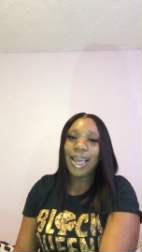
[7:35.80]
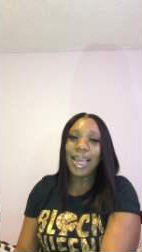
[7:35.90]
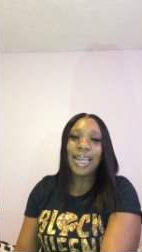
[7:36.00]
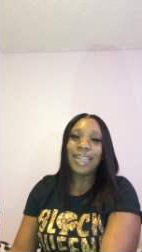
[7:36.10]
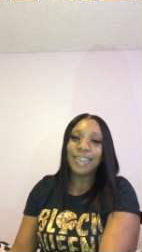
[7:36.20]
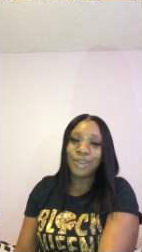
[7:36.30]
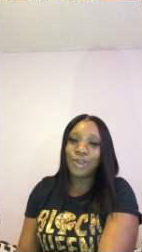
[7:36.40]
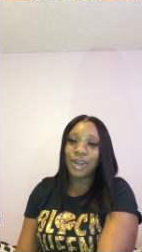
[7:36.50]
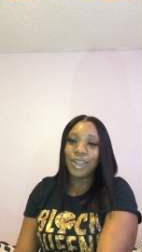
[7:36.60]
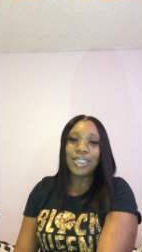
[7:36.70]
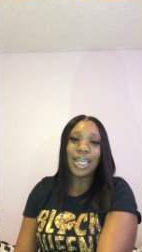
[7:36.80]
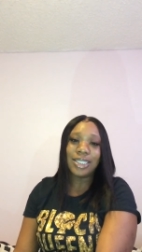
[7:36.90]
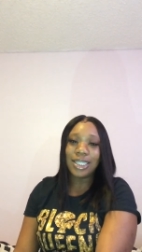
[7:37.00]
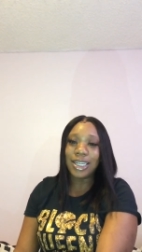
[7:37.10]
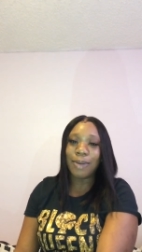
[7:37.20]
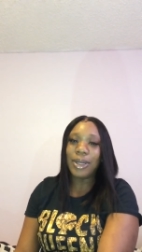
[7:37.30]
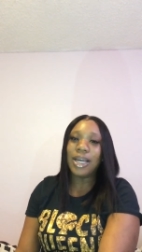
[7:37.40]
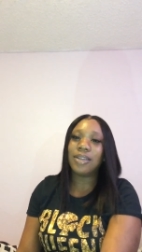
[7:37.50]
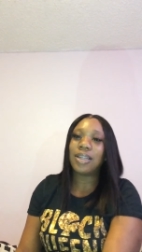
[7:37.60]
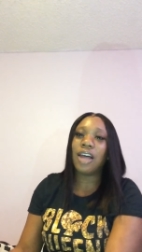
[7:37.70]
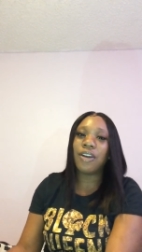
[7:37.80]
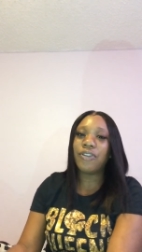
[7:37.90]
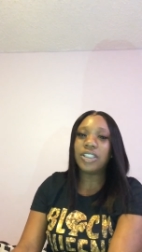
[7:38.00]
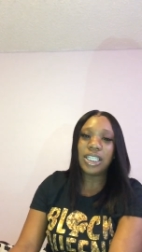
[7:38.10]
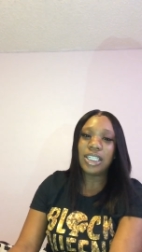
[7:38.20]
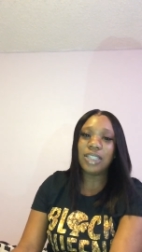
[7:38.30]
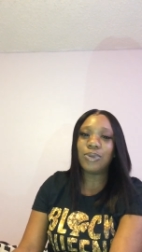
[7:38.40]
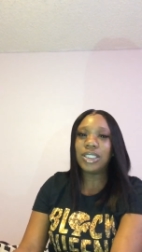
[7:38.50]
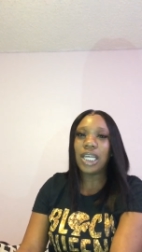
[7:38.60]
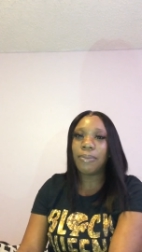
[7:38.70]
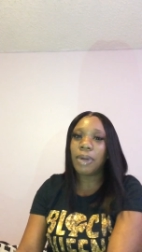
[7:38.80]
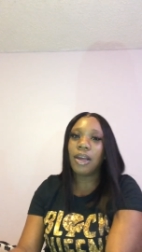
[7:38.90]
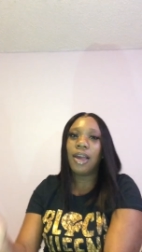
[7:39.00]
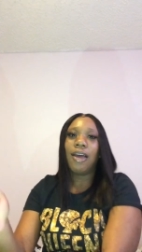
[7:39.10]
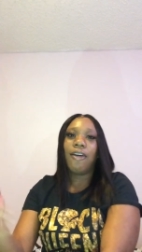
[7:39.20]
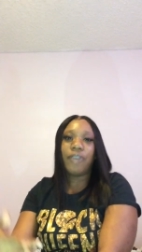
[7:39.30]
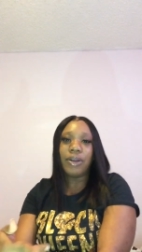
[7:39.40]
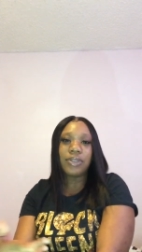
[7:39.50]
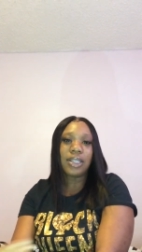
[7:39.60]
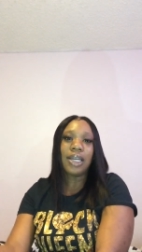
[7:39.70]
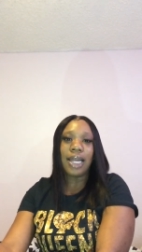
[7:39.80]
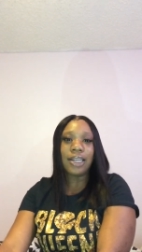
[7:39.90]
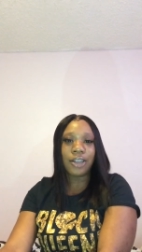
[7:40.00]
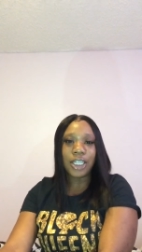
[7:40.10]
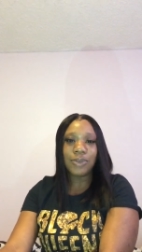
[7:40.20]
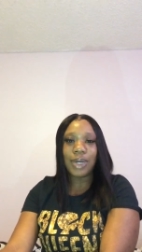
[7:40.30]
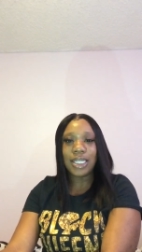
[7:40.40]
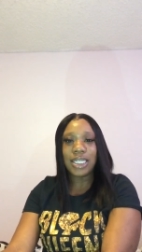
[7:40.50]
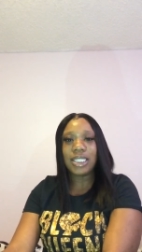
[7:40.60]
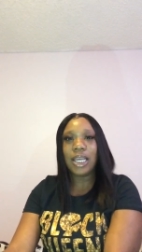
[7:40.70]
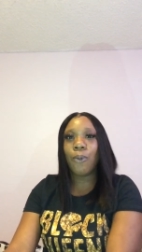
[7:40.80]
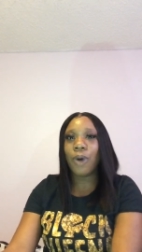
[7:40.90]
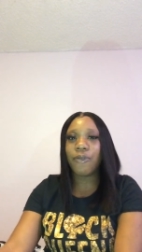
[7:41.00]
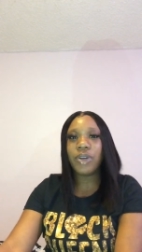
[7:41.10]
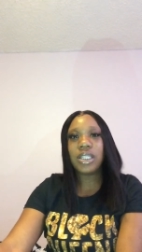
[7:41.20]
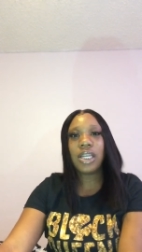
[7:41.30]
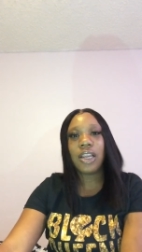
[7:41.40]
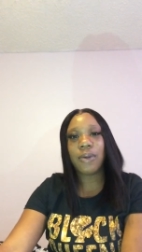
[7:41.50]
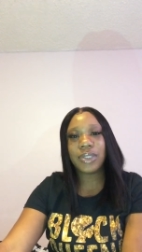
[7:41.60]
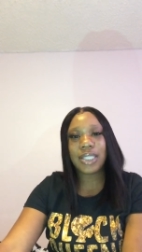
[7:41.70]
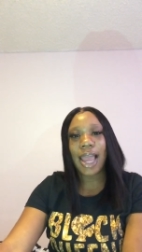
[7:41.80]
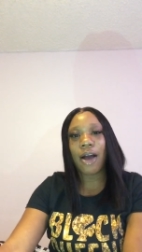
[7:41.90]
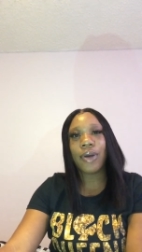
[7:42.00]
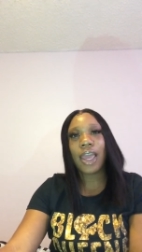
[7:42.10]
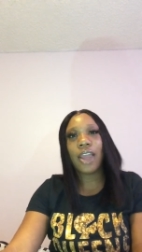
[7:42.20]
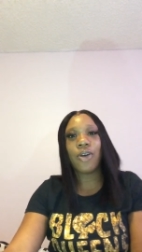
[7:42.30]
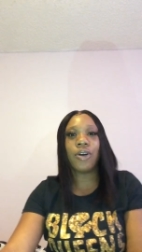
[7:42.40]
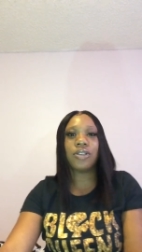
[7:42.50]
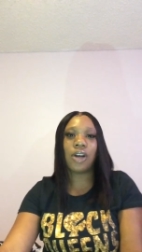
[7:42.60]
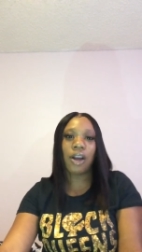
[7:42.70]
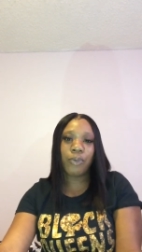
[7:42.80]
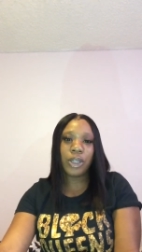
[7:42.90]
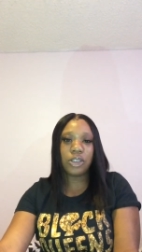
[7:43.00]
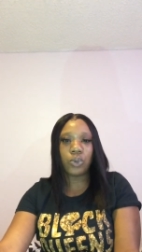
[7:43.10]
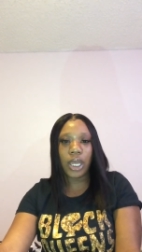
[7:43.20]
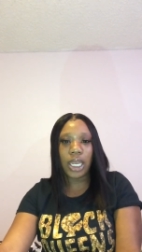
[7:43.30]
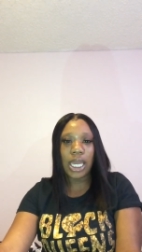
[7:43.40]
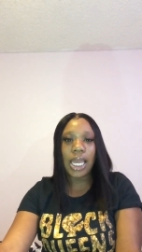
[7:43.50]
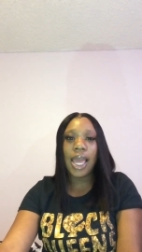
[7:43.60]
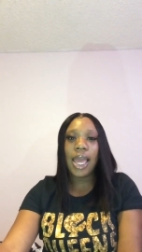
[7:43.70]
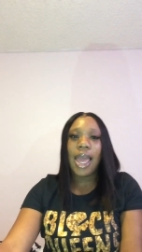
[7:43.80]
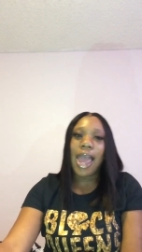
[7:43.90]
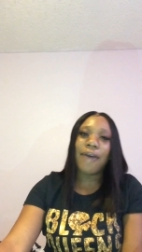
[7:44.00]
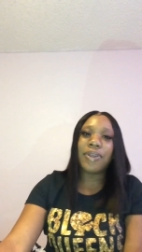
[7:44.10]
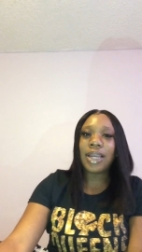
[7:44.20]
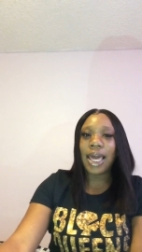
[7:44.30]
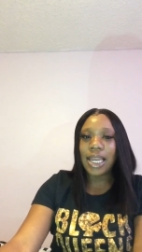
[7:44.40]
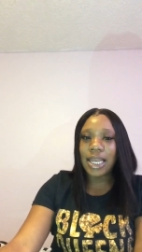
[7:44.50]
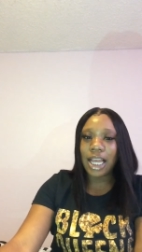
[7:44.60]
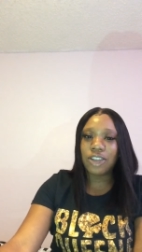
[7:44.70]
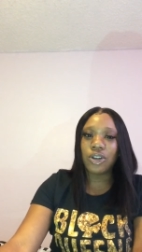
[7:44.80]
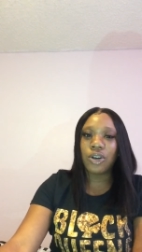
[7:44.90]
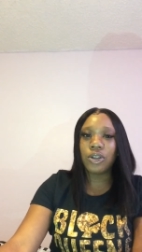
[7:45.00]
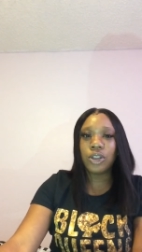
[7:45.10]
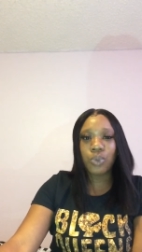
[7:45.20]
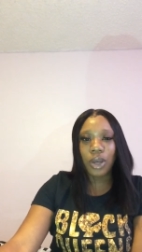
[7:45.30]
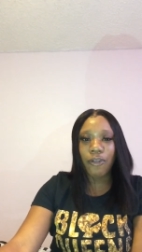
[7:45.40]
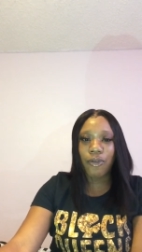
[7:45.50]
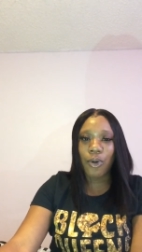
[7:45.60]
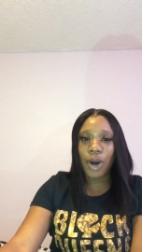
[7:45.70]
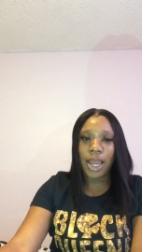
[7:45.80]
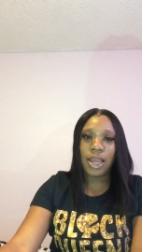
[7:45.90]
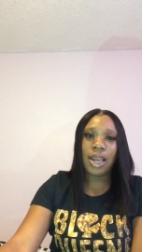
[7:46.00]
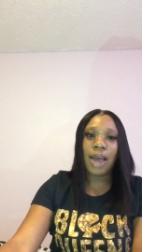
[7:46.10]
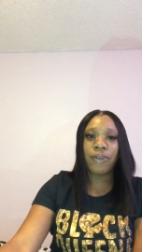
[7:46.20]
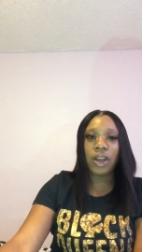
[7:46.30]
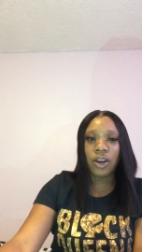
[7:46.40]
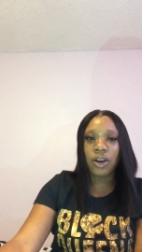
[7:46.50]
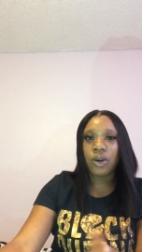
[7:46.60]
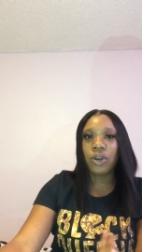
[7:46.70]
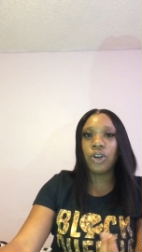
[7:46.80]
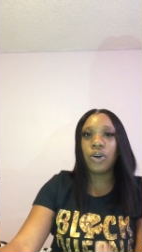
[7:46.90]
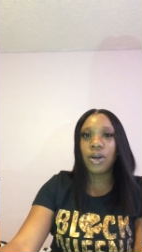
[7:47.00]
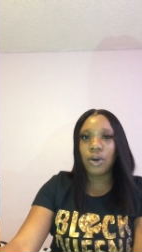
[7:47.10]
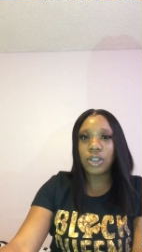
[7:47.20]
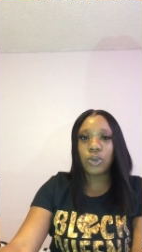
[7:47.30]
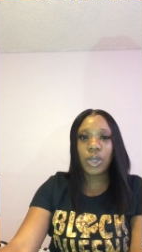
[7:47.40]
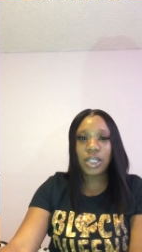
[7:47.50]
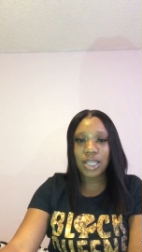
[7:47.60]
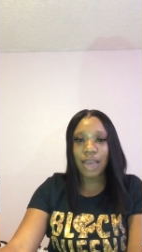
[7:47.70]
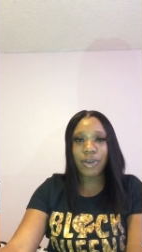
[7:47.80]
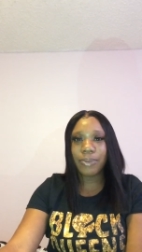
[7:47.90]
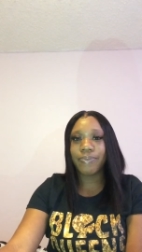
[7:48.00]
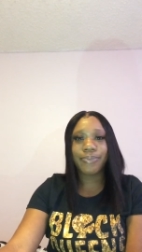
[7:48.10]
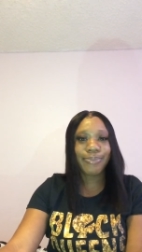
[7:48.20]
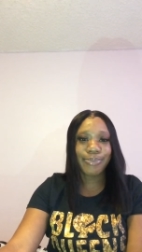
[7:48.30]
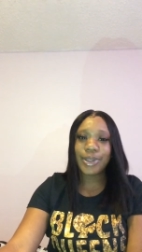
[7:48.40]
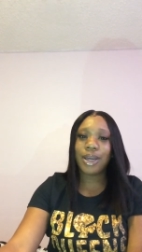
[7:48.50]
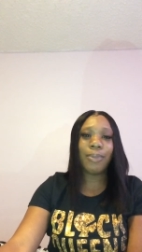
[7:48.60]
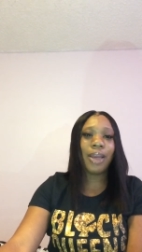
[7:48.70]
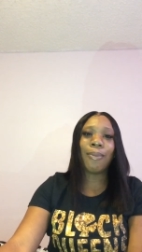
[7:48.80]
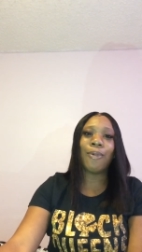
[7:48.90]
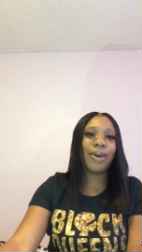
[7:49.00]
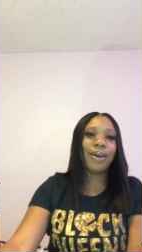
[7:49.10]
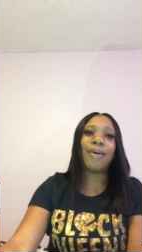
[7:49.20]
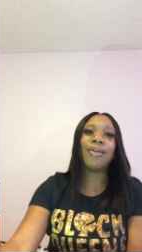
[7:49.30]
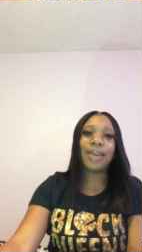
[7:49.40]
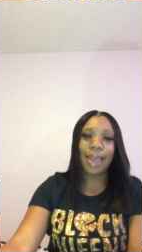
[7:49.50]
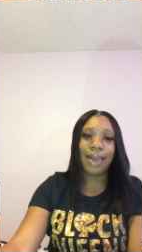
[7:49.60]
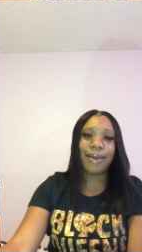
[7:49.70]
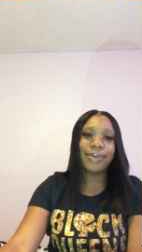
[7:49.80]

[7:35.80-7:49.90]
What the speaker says: And as a new nurse, that's good because other facilities was telling me 15, like the nurse residency. One facility was like, okay, you'll start off with 20. After 90 days, you'll go to 24, and then after a year, you'll go to 27. I'm making more than all of that.